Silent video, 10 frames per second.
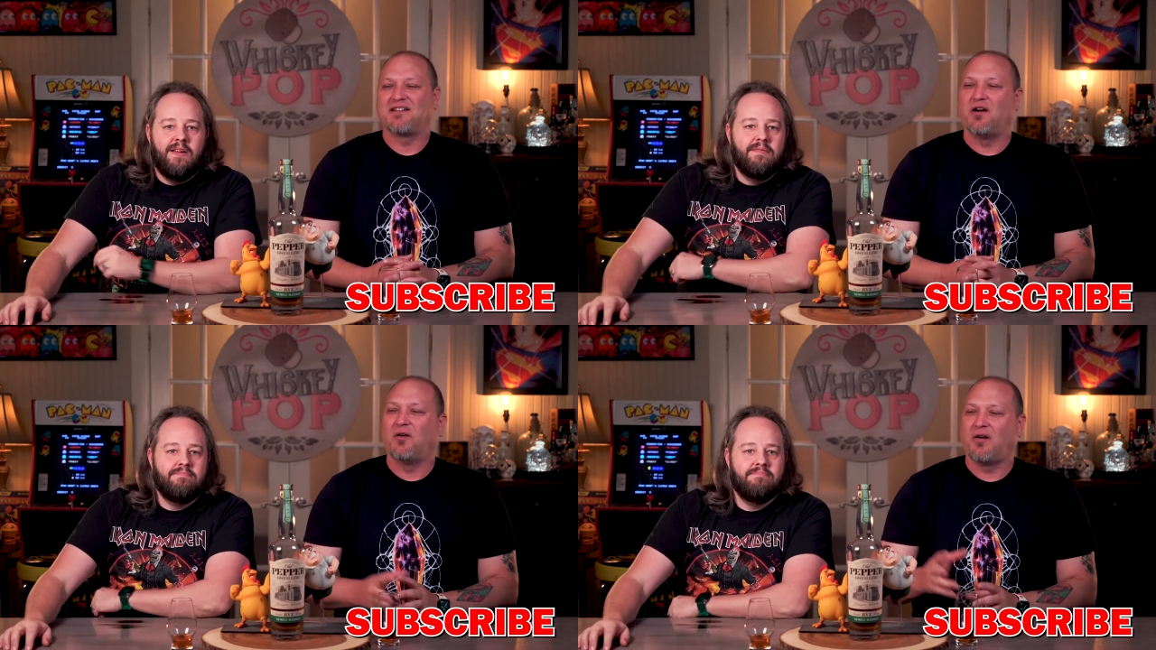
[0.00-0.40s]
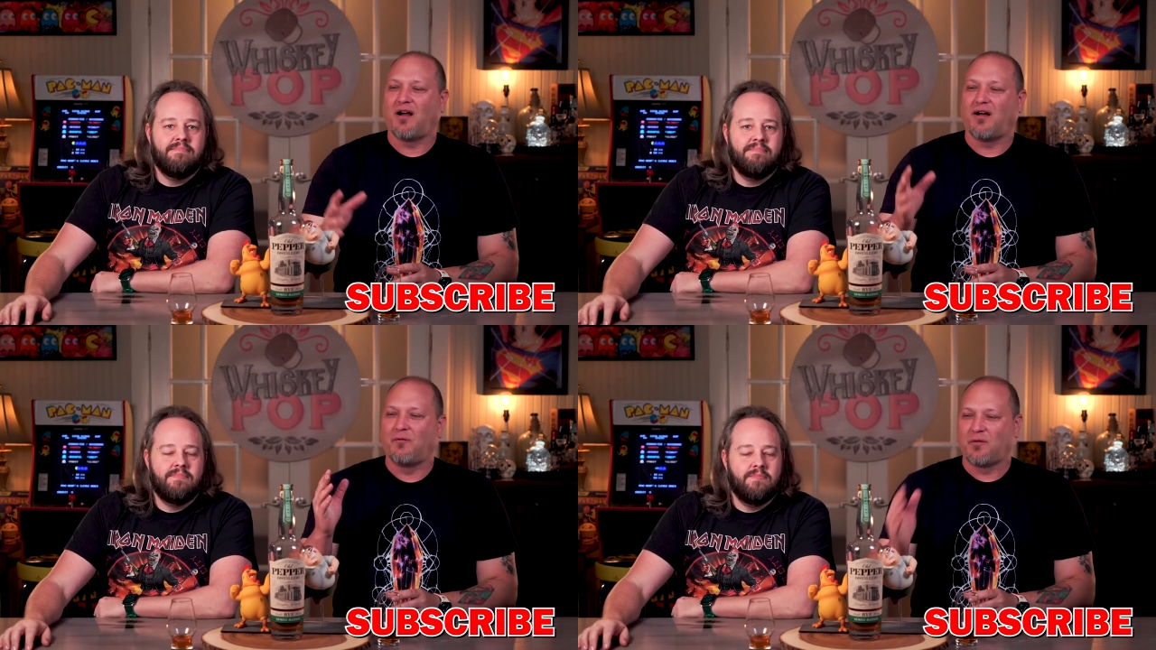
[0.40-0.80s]

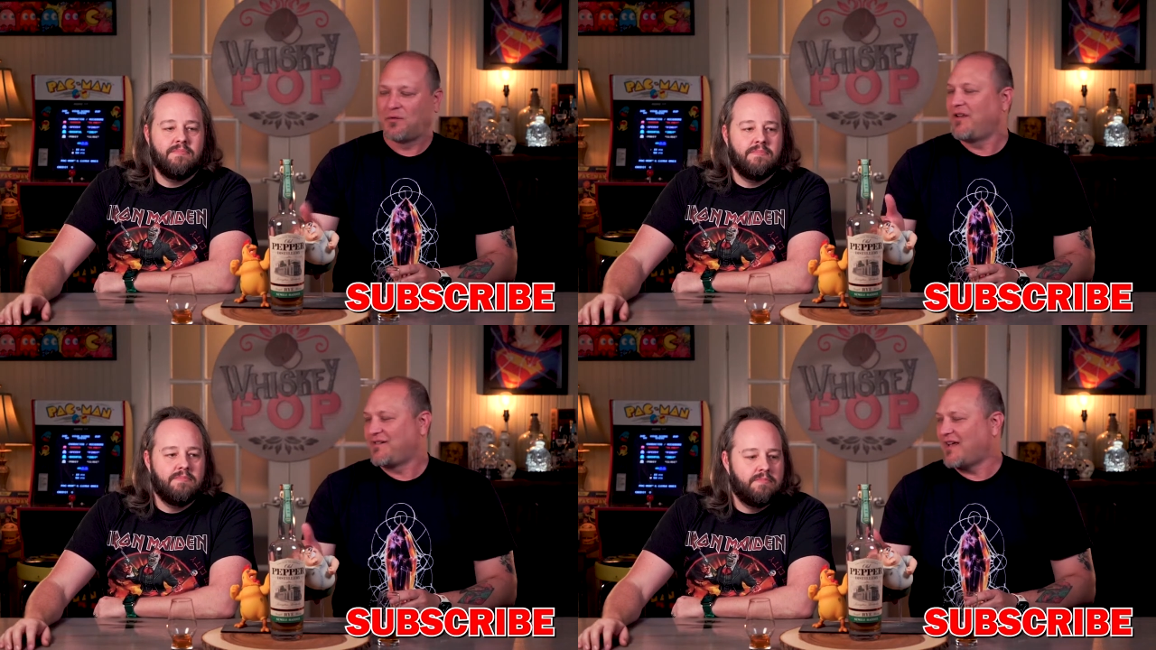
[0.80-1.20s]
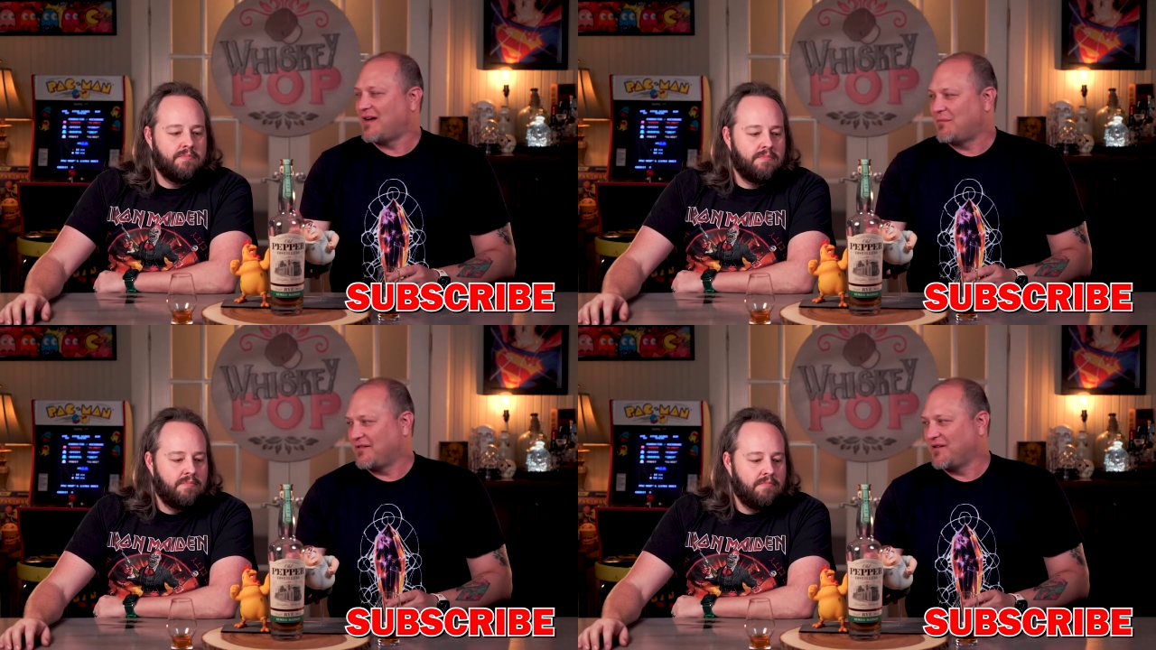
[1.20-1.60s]
Speaker 1: so we're really
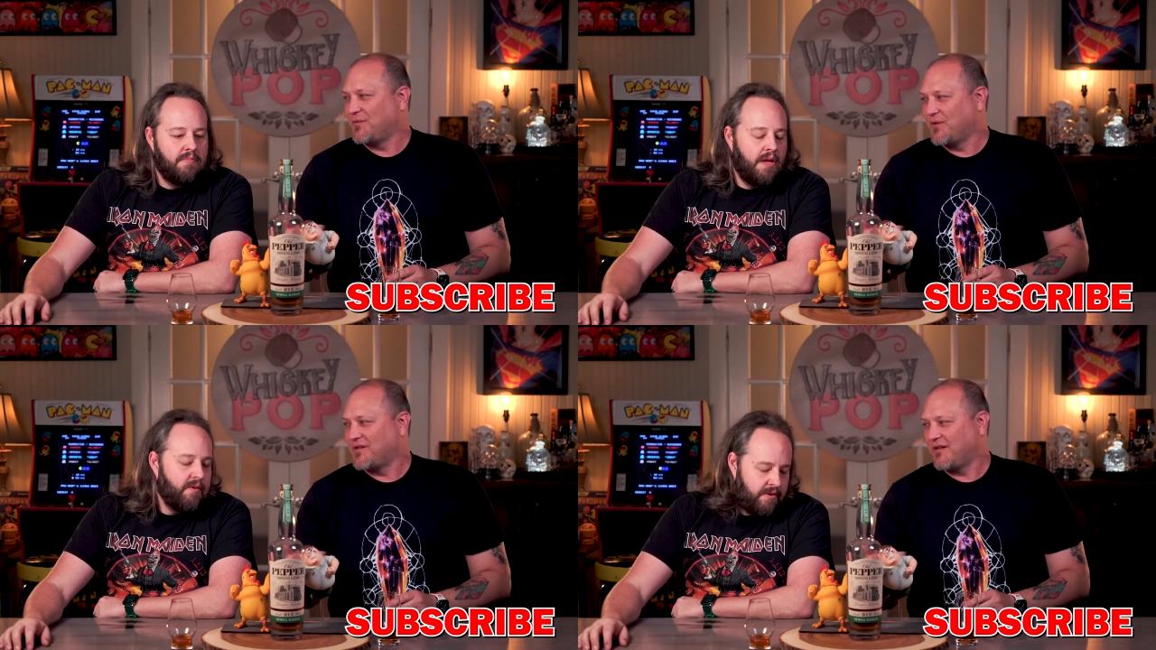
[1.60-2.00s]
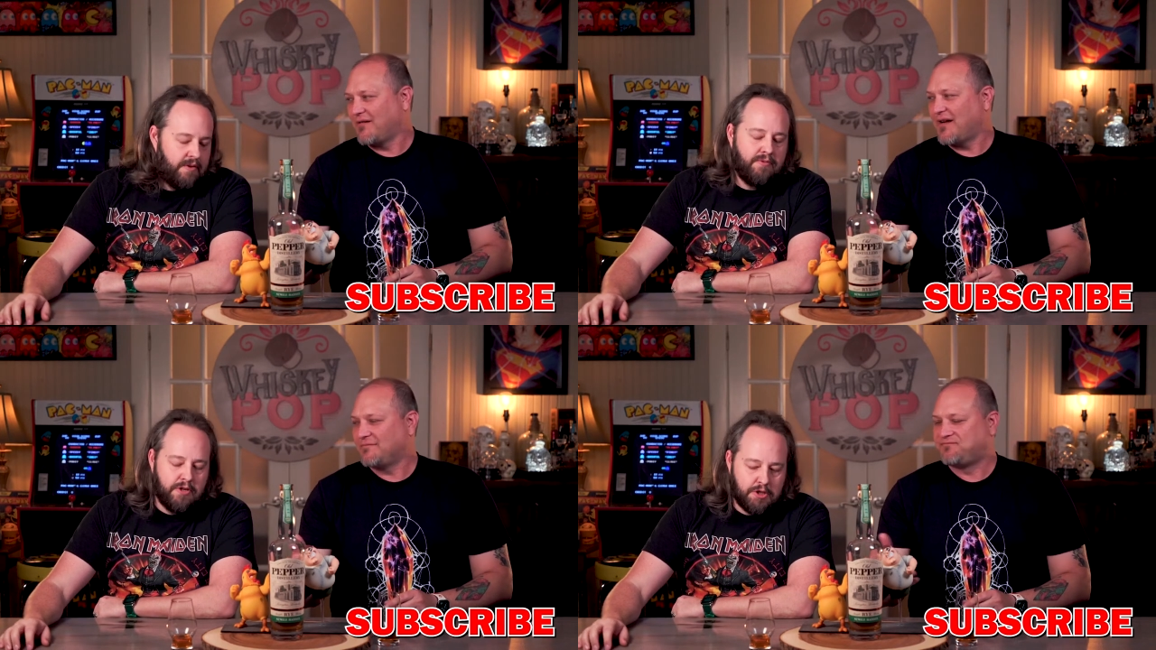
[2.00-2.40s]
excited about this whiskey,
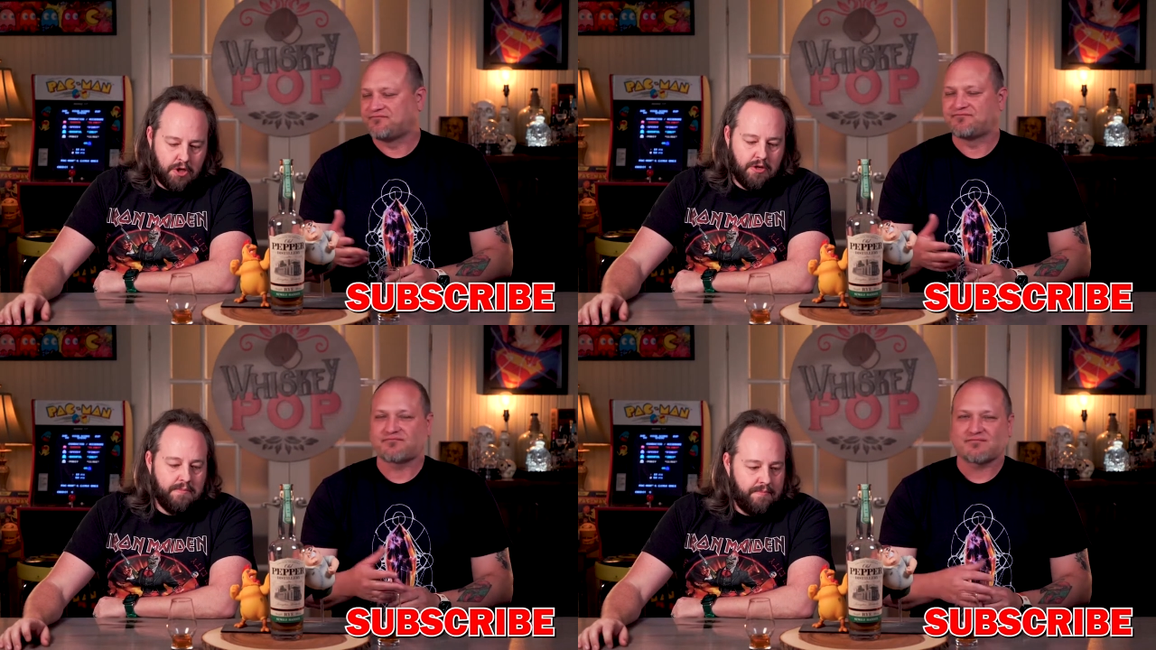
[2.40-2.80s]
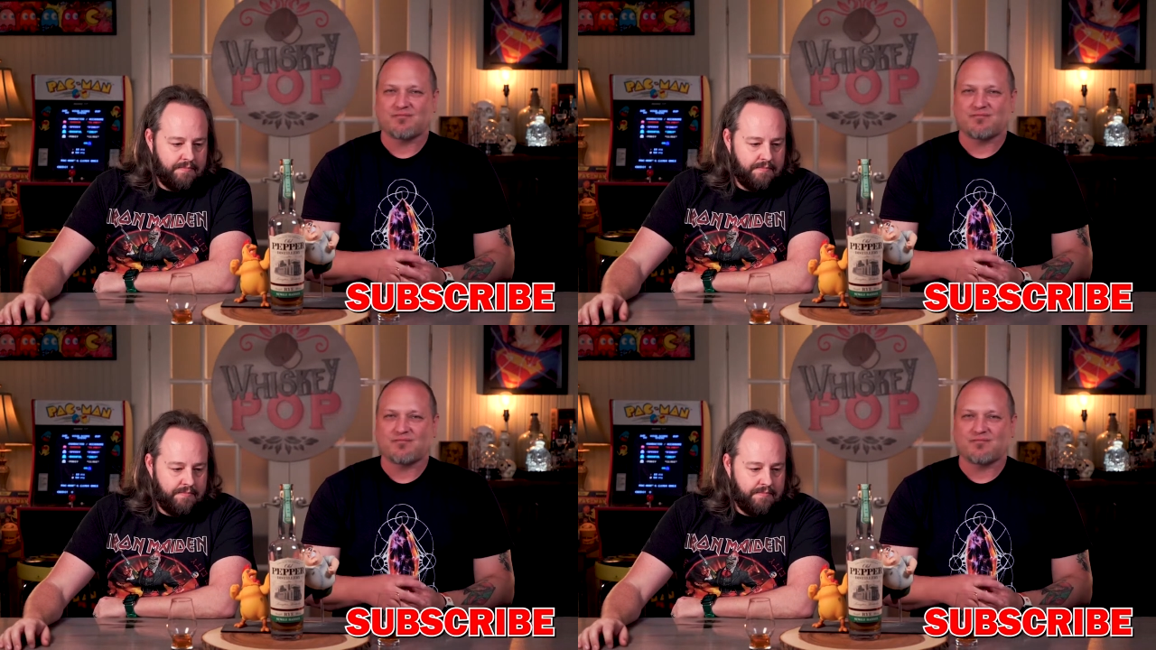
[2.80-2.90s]
right? For sure.